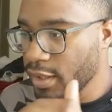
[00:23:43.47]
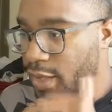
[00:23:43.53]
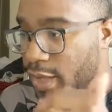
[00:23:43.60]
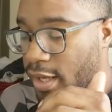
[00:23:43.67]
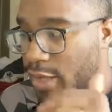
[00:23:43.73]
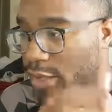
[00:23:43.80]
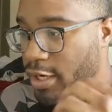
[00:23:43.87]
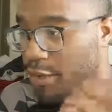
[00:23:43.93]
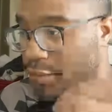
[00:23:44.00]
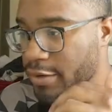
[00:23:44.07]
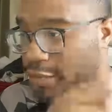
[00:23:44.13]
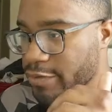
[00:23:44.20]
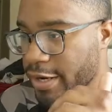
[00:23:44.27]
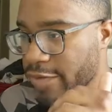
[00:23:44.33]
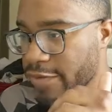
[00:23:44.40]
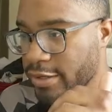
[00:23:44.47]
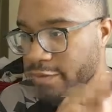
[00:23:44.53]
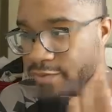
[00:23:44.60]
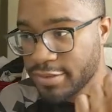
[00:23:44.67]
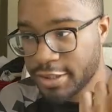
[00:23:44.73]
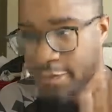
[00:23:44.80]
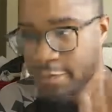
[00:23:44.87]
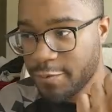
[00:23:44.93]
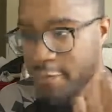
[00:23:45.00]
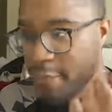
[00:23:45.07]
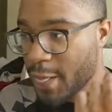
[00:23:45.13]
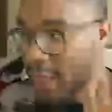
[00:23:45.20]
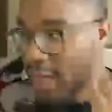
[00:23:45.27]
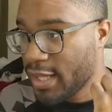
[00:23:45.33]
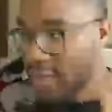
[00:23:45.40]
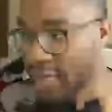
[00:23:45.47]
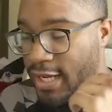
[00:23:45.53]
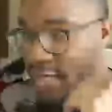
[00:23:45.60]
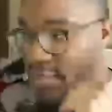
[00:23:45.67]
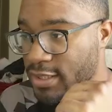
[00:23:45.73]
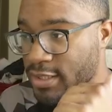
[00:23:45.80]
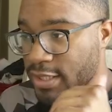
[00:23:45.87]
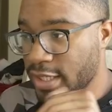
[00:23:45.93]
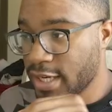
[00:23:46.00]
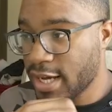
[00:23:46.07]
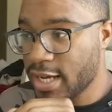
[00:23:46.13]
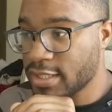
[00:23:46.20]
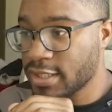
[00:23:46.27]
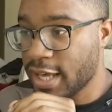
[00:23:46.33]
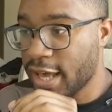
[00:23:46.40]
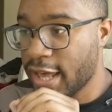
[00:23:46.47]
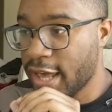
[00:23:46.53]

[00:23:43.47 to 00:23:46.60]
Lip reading: And here it is right here. So like I just said, guys,